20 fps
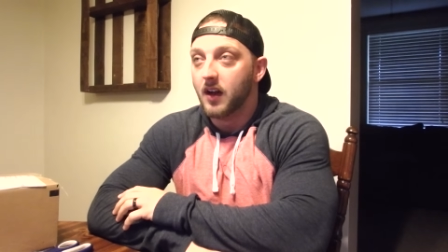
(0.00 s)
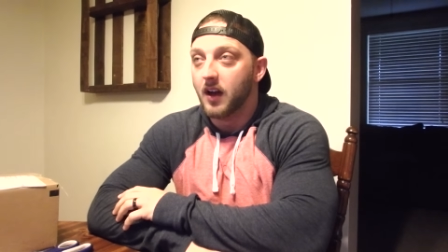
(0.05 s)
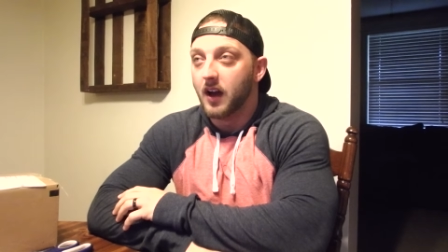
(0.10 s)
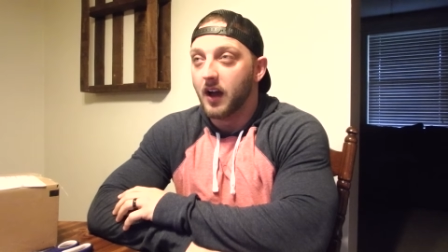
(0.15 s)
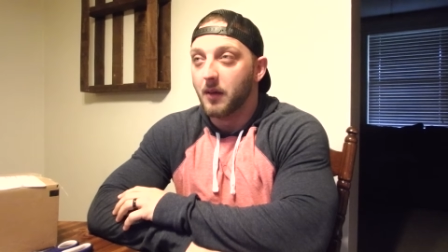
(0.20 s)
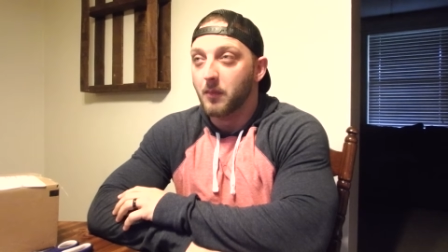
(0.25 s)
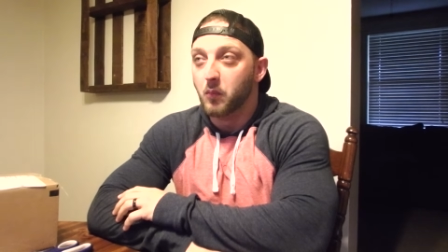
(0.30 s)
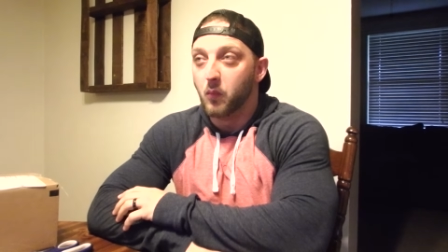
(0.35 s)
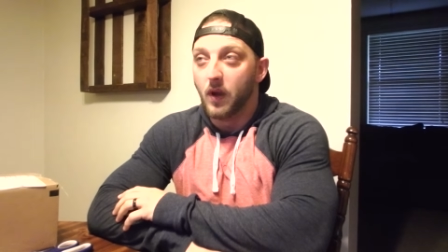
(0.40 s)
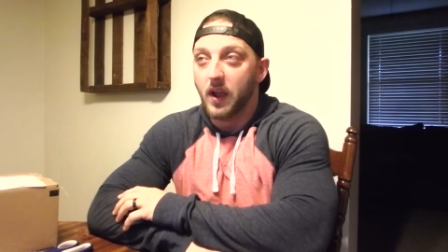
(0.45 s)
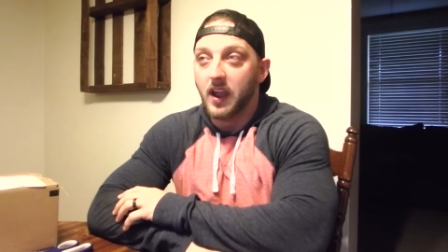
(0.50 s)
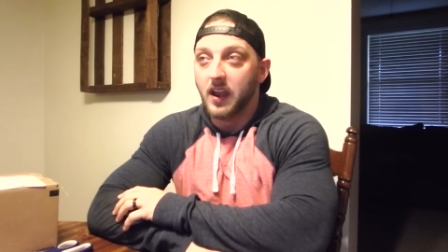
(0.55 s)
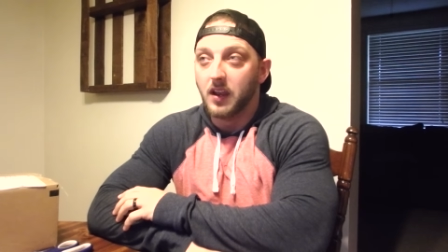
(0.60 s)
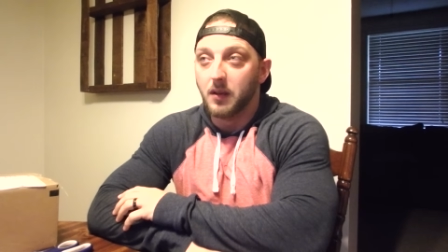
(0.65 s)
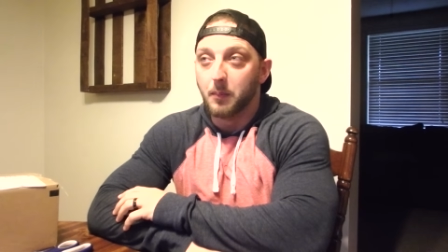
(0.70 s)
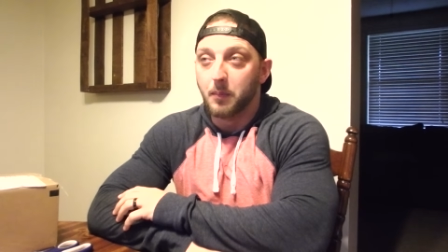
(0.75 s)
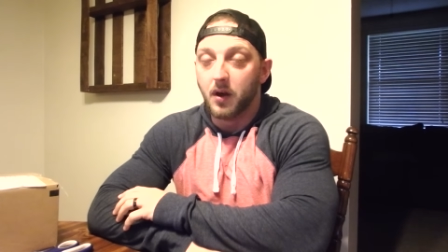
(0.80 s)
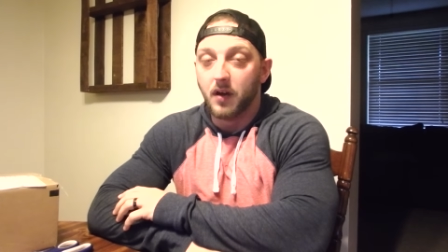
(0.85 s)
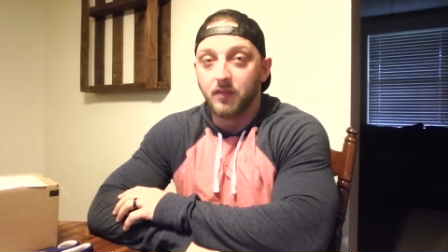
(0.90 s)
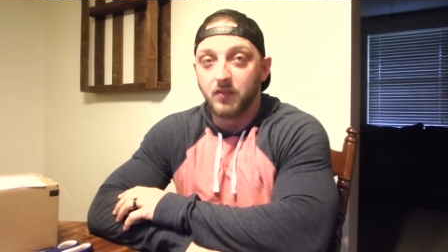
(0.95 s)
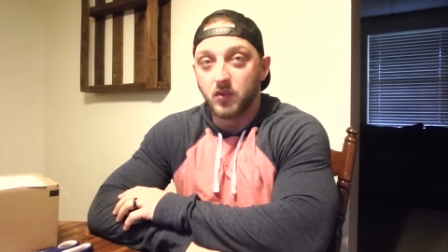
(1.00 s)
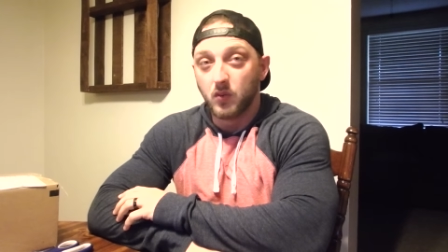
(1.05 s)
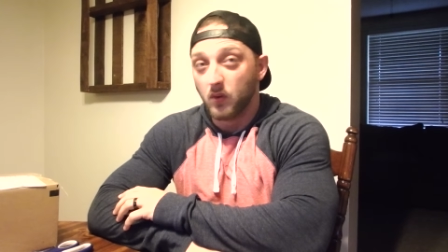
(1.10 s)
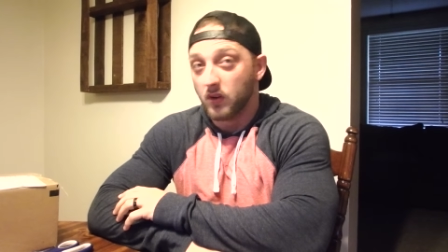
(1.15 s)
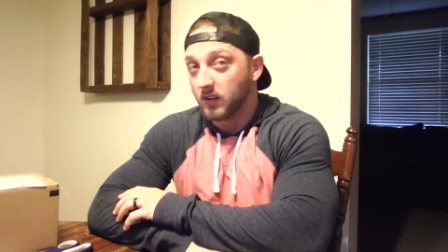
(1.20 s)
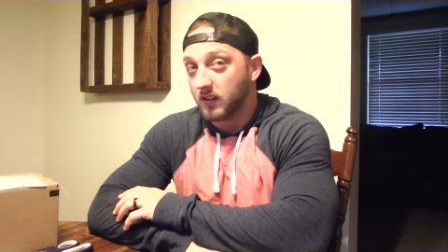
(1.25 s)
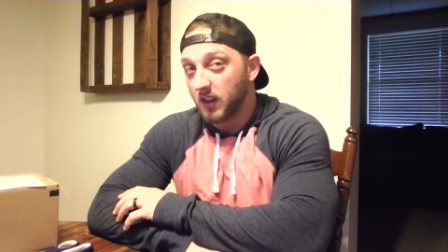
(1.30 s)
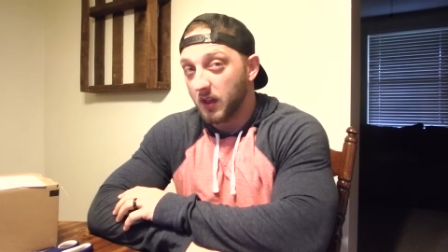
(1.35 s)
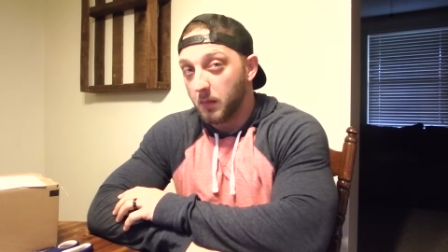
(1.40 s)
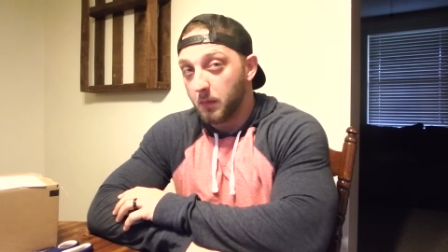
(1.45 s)
I've weighed above
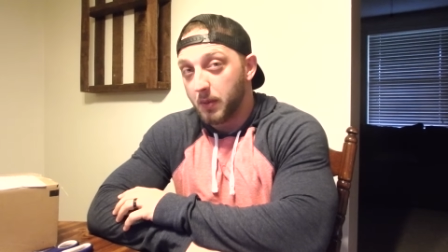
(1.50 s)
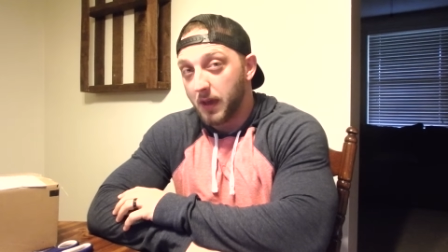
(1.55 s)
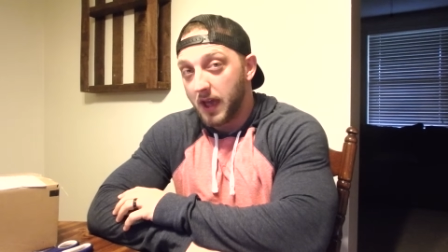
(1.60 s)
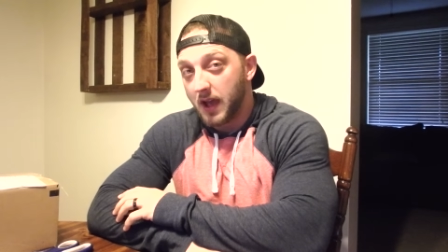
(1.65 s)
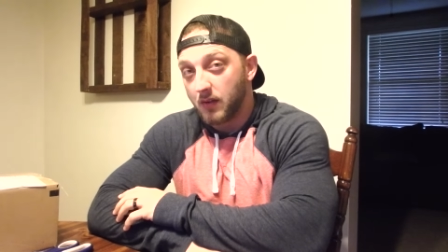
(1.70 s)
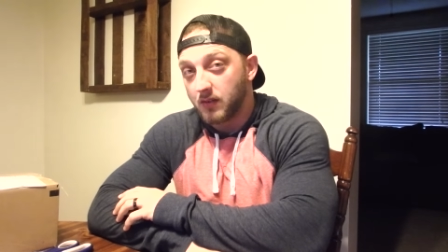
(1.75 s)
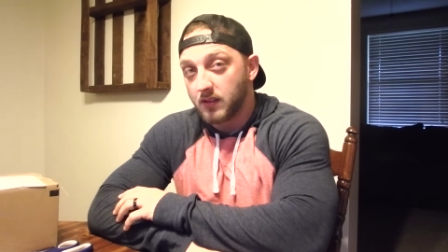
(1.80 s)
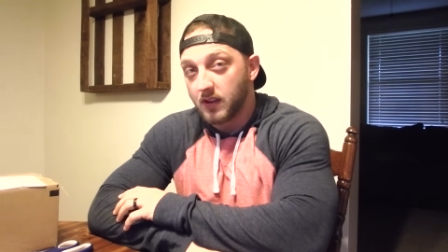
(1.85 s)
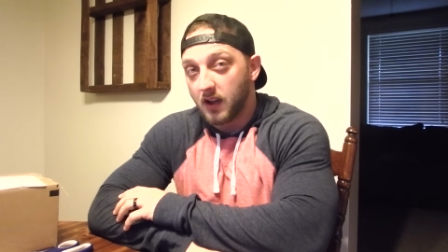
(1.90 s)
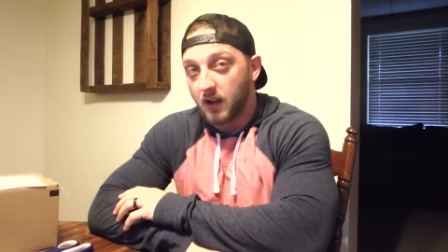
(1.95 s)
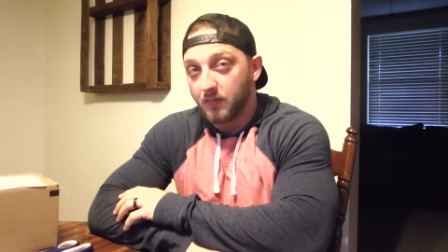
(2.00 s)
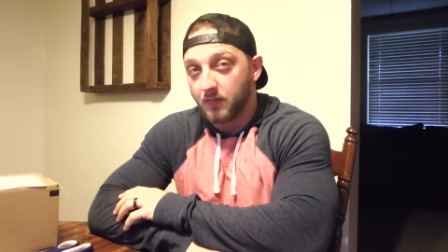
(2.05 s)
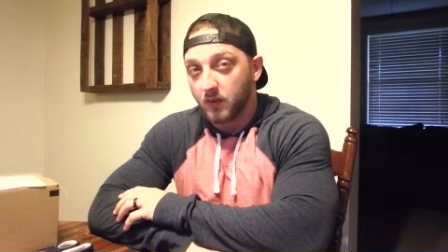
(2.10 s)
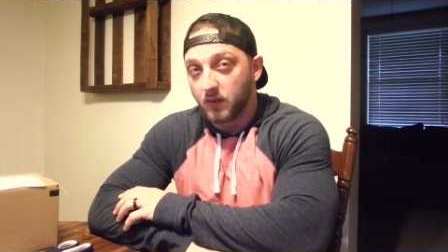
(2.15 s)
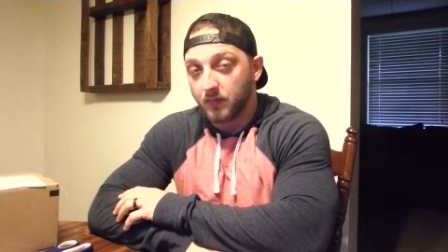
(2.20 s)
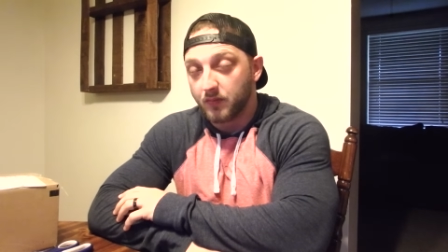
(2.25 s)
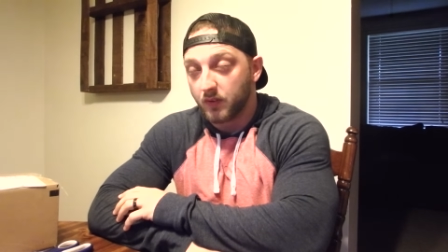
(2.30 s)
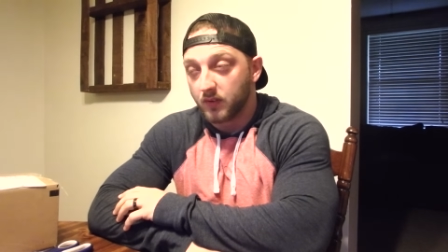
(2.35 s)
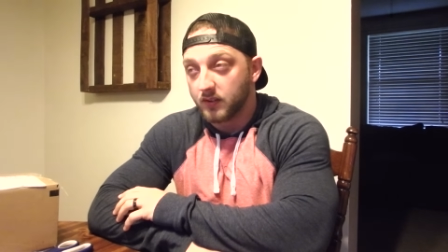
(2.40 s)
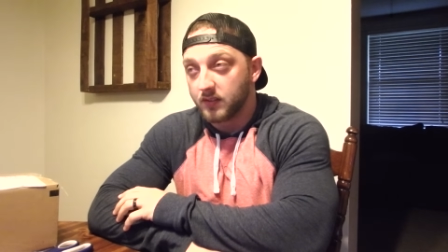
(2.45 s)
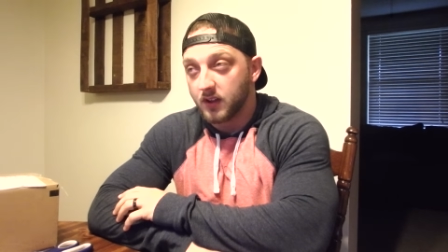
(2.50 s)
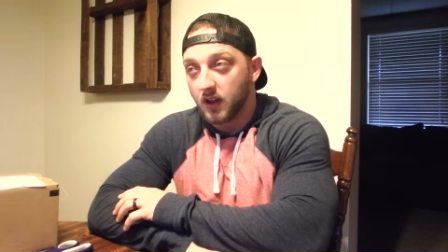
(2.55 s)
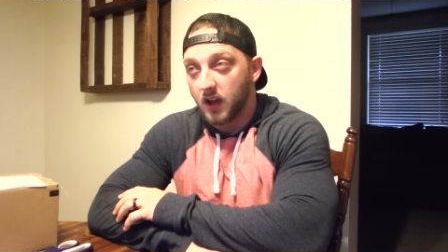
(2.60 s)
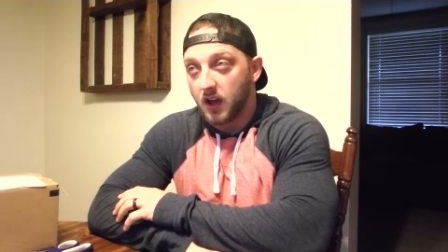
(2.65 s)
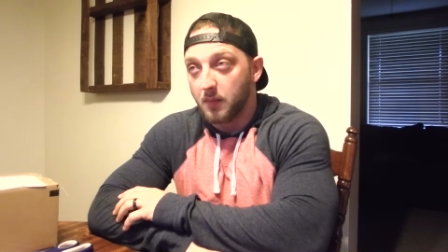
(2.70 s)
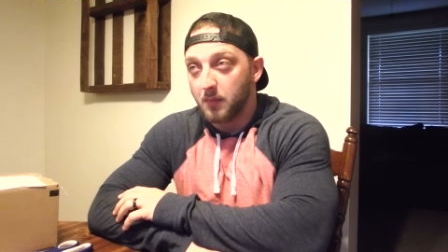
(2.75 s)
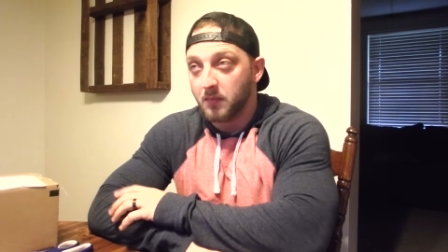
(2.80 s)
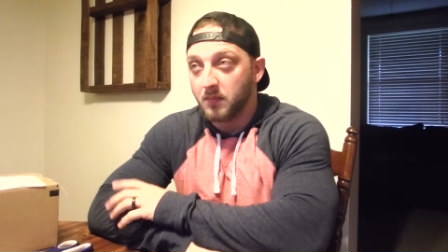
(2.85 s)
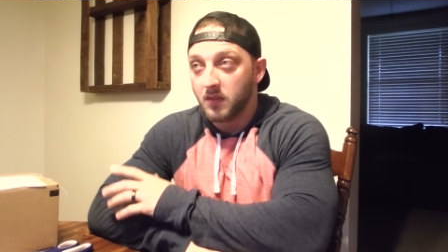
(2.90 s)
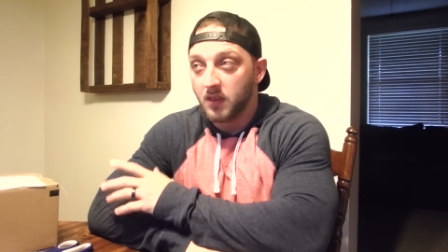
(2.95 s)
210 pounds now for the first
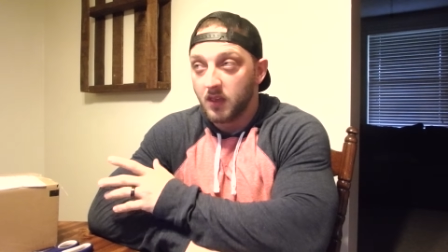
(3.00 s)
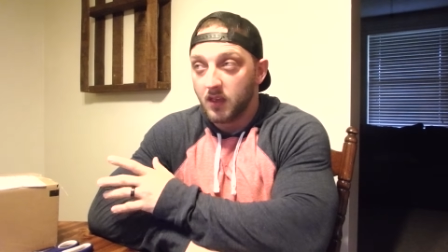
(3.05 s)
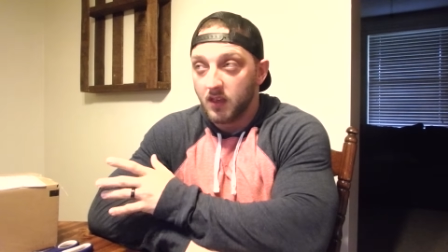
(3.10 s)
time.